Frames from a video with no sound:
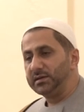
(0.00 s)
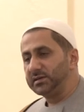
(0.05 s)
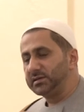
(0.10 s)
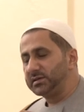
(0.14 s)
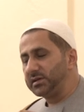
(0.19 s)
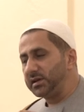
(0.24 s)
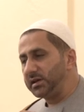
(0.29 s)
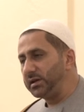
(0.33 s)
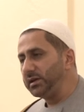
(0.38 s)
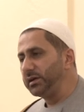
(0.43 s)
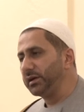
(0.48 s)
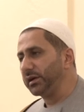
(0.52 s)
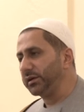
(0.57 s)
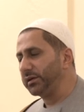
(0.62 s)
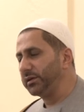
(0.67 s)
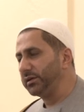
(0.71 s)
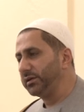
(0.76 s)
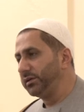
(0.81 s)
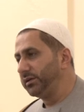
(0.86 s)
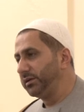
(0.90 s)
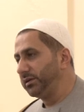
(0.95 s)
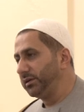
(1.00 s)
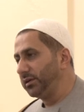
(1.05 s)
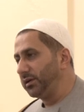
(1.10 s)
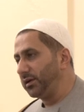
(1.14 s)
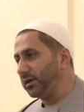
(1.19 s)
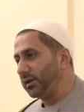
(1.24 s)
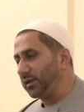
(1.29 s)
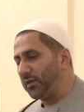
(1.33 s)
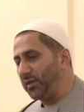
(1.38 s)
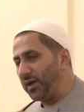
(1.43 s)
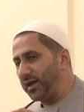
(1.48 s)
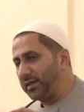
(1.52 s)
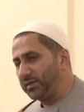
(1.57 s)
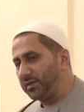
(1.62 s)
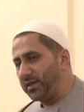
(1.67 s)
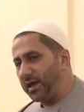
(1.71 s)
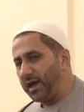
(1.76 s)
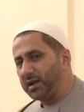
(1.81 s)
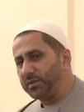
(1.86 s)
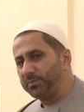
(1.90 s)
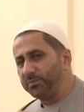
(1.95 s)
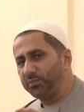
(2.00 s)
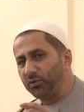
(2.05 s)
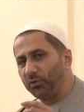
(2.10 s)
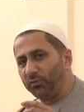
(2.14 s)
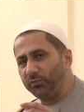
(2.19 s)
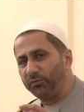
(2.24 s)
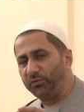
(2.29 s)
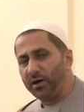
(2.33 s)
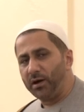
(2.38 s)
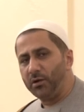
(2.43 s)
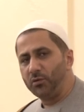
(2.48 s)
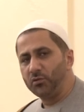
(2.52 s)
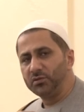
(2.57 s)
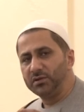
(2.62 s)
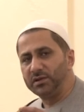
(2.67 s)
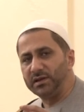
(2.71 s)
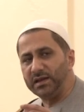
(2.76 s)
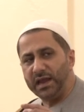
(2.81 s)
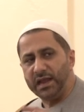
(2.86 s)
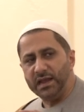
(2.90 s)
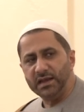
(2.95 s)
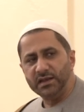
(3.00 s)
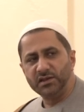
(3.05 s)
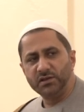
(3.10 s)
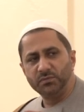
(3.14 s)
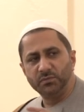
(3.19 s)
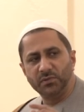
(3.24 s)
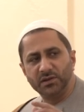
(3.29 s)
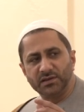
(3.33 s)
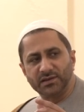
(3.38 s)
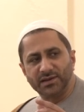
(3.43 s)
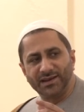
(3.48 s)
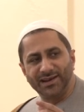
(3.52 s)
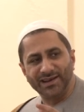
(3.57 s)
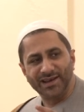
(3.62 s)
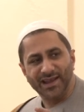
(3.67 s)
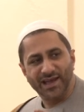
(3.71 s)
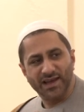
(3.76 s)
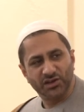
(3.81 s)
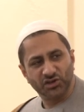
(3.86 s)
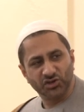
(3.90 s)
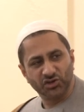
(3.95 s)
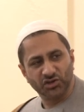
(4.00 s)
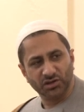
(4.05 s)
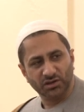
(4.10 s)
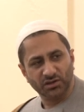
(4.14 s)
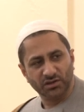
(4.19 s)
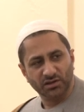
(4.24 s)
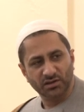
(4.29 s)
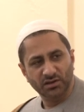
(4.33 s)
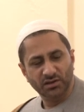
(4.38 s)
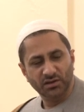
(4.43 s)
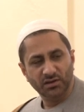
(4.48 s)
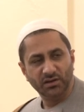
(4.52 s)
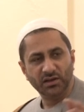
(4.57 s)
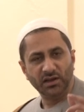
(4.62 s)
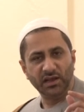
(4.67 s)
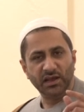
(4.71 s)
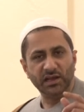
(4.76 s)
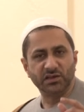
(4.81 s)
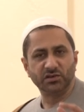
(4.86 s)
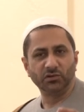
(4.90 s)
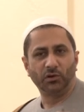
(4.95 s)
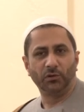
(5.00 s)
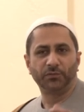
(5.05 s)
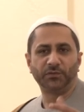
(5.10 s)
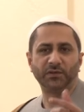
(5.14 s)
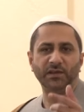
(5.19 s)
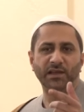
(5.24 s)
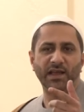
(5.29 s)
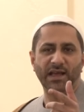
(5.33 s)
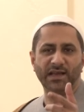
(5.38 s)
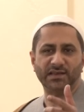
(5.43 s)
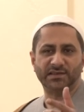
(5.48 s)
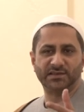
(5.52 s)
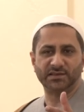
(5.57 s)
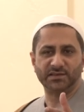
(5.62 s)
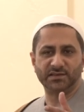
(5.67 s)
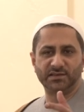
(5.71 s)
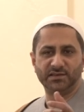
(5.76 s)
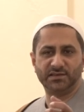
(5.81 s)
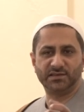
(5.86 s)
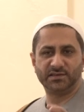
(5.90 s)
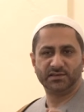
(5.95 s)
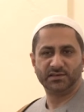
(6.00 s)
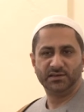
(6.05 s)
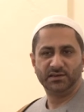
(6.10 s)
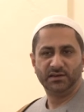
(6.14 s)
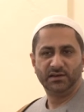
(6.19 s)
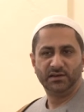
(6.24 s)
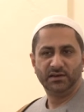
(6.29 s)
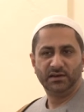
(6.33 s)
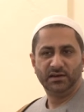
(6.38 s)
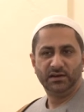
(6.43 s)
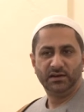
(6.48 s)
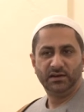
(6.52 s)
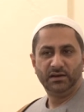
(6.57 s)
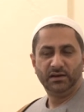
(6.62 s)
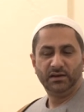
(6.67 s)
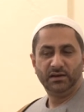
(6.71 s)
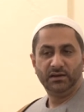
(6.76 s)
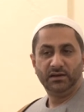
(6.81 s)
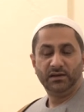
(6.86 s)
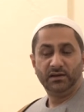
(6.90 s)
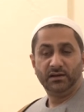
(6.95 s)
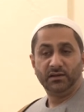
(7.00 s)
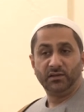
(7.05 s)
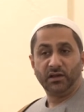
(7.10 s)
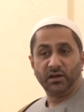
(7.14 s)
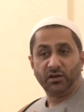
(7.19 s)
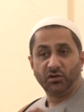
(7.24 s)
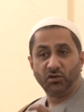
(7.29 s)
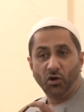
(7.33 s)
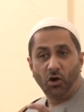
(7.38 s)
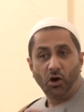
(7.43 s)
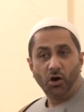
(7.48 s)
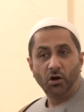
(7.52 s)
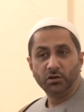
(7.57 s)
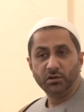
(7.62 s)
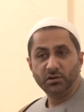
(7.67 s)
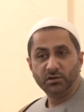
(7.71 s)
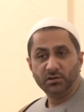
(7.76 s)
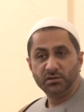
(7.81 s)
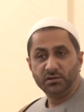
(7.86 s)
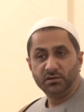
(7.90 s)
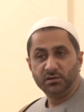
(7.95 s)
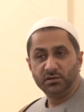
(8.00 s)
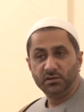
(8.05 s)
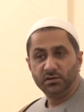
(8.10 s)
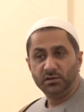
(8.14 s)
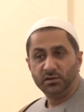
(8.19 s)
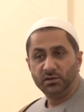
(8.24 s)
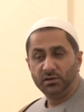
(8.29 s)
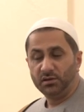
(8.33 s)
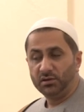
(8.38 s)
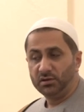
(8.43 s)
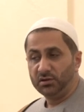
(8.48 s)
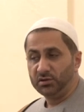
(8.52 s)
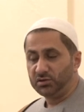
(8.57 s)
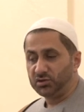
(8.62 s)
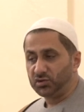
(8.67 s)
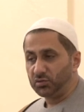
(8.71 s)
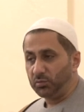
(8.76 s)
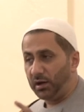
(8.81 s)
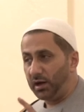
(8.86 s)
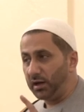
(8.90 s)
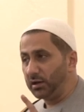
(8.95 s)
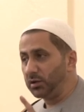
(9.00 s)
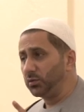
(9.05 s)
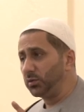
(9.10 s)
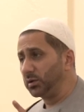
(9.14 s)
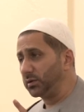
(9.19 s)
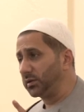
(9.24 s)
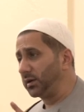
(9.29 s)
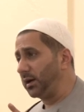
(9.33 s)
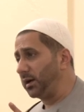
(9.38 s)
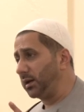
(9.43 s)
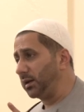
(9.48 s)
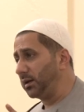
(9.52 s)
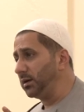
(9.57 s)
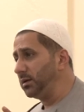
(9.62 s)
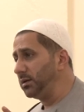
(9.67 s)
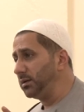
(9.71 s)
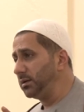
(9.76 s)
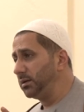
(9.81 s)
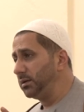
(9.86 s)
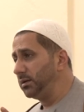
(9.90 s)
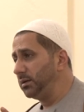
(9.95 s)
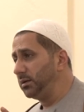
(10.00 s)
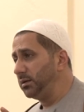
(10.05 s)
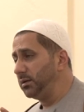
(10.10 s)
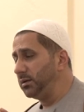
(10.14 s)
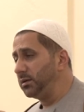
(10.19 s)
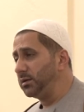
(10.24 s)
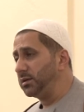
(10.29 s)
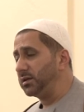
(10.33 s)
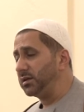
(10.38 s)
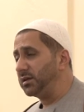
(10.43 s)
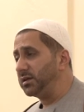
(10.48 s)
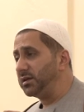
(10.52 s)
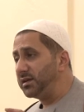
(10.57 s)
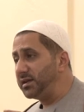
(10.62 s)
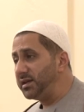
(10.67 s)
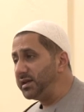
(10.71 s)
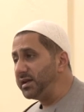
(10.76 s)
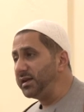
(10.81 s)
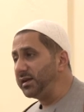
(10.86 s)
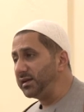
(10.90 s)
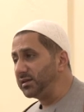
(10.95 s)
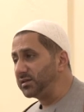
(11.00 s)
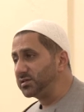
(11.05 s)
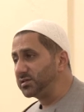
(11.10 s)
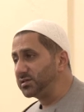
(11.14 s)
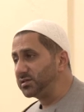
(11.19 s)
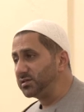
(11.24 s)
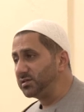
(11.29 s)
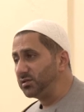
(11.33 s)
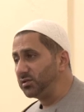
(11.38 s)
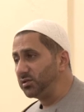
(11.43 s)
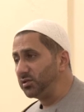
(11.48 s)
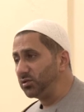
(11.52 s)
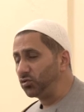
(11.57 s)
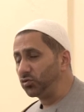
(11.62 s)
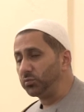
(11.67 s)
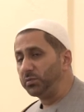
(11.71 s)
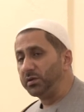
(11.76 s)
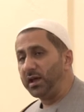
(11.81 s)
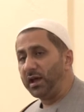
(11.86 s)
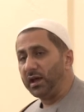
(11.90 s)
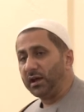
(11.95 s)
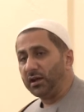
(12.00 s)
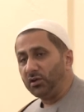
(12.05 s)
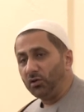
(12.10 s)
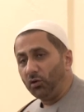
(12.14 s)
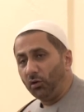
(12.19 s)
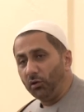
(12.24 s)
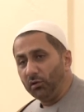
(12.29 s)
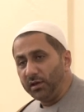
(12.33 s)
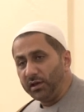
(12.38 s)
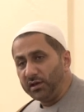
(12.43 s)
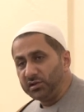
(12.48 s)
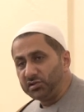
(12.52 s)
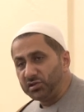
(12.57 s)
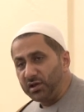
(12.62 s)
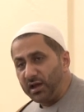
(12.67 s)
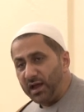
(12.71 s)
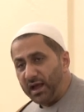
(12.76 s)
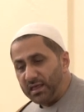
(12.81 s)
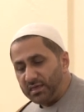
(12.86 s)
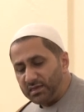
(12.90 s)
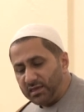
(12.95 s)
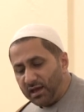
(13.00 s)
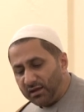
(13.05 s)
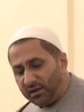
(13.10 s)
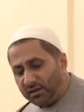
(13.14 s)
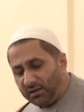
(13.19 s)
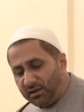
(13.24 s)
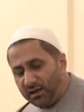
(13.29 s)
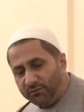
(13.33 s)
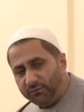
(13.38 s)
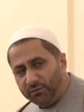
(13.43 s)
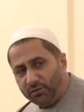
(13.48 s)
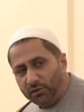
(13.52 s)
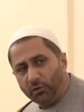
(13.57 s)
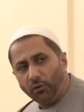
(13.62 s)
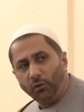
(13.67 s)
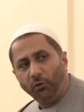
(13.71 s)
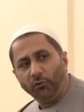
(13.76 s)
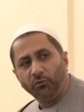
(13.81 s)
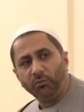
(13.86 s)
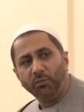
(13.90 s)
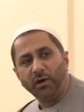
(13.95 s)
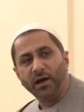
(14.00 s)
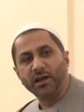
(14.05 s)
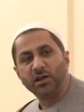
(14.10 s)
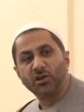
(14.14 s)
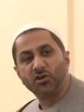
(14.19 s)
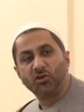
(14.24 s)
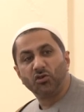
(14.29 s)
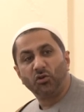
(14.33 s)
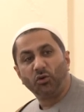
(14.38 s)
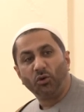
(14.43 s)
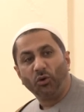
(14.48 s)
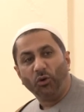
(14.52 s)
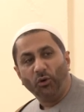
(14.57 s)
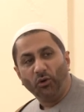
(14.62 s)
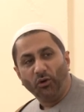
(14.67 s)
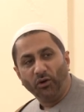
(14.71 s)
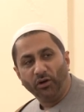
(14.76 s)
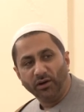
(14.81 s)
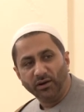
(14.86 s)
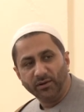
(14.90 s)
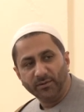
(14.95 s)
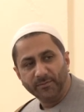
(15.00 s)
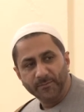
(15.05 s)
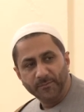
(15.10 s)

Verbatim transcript: is here that that profound intimate connection is of the essence. That God subhanahu wa ta'ala needs to be acknowledged at that level of my core.